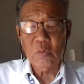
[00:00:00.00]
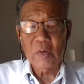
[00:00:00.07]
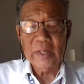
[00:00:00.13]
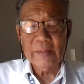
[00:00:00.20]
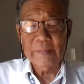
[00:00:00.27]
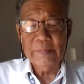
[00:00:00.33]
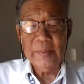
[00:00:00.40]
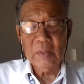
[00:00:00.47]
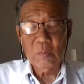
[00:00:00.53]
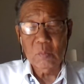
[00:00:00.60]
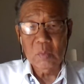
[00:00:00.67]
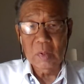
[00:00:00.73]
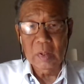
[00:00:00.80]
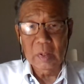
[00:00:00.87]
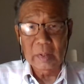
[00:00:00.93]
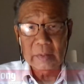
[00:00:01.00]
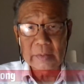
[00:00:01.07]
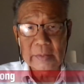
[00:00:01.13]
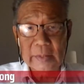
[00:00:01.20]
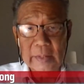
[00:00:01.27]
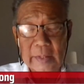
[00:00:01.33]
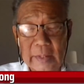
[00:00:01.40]
quite a bit of
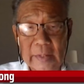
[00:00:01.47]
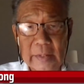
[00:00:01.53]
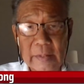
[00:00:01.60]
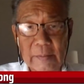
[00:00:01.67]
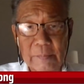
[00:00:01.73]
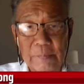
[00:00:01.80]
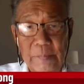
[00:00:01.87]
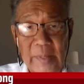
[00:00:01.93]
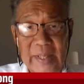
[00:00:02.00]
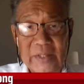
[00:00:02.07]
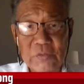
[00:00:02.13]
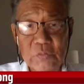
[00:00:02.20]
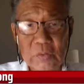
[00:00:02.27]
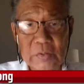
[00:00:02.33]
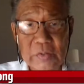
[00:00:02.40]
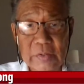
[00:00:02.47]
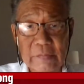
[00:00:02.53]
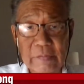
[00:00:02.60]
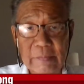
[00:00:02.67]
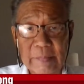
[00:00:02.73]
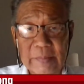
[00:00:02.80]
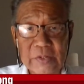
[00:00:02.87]
work to get the matrix
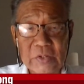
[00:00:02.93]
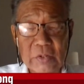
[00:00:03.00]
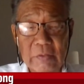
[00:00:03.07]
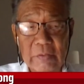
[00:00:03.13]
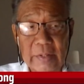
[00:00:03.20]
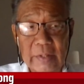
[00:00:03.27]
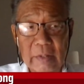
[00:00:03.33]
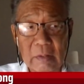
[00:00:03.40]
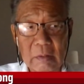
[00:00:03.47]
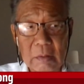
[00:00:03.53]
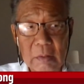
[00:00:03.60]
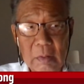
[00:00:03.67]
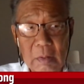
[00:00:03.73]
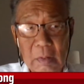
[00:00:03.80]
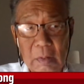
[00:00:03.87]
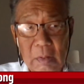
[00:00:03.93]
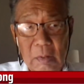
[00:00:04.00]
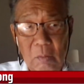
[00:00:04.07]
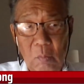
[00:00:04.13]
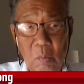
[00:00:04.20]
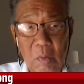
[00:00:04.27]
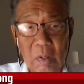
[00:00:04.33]
of the material
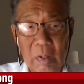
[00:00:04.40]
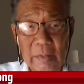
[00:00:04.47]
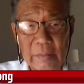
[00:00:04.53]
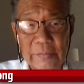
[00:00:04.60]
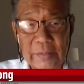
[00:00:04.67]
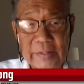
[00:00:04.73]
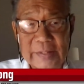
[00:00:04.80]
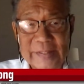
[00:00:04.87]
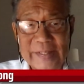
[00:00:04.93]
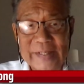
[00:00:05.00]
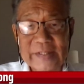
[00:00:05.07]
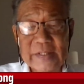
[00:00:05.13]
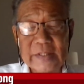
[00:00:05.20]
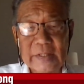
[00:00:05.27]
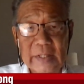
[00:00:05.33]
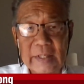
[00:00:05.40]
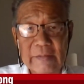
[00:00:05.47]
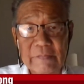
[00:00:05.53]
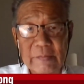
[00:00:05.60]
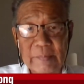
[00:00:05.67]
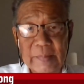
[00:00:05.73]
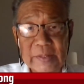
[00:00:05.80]
where the density
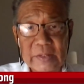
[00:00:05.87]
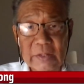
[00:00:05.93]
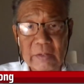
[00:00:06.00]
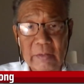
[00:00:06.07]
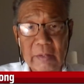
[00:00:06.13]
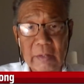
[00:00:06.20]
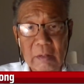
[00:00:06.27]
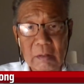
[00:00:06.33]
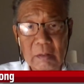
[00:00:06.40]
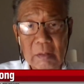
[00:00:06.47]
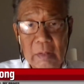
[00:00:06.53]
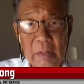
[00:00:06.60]
of the material